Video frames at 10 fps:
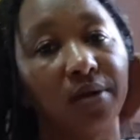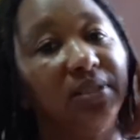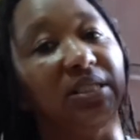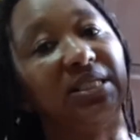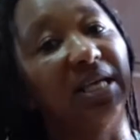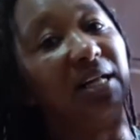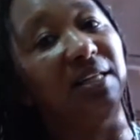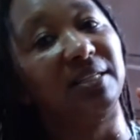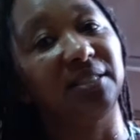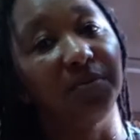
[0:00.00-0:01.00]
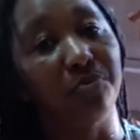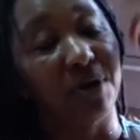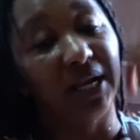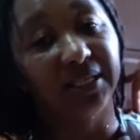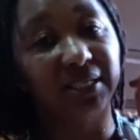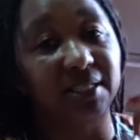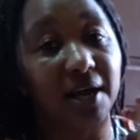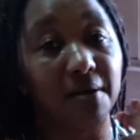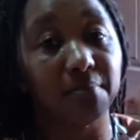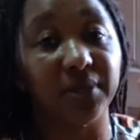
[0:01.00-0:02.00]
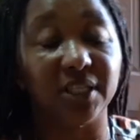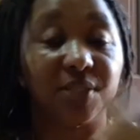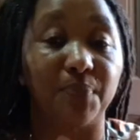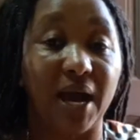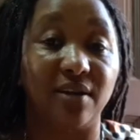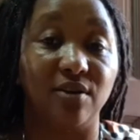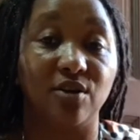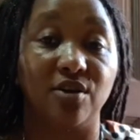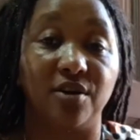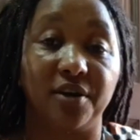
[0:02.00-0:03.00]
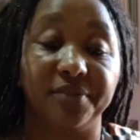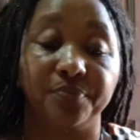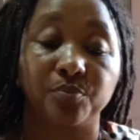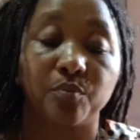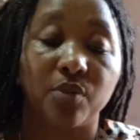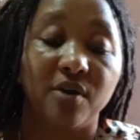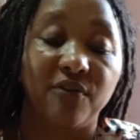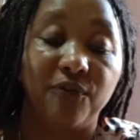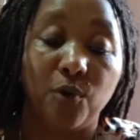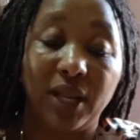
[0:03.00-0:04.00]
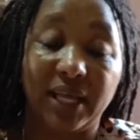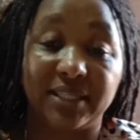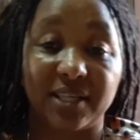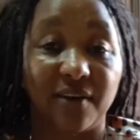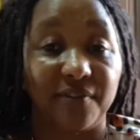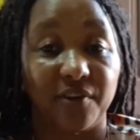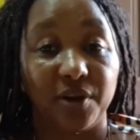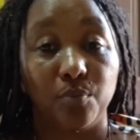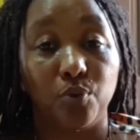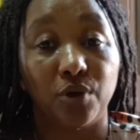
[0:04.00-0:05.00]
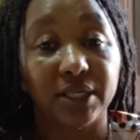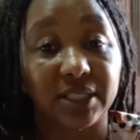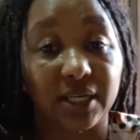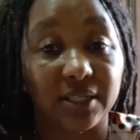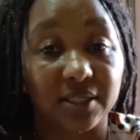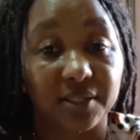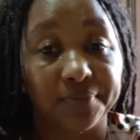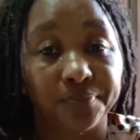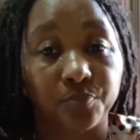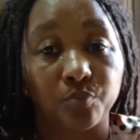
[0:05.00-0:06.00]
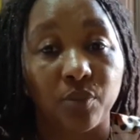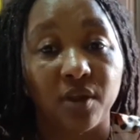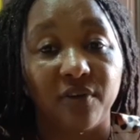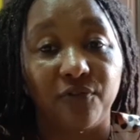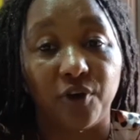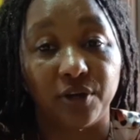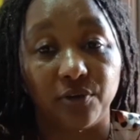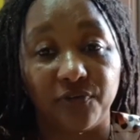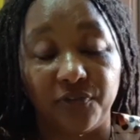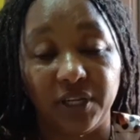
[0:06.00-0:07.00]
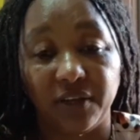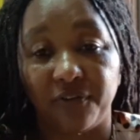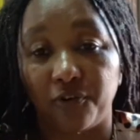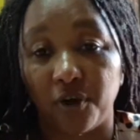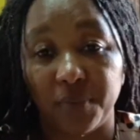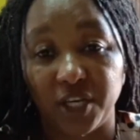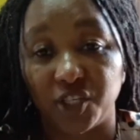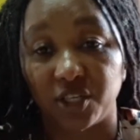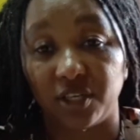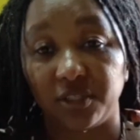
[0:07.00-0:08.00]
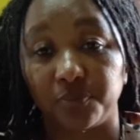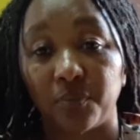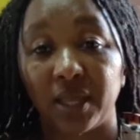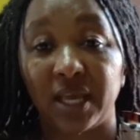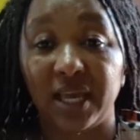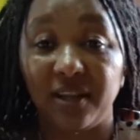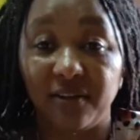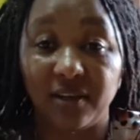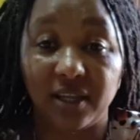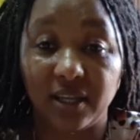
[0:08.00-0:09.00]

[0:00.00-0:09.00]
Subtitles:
the cells, the brain stem, the spinal cord. Folates are very important for the formation during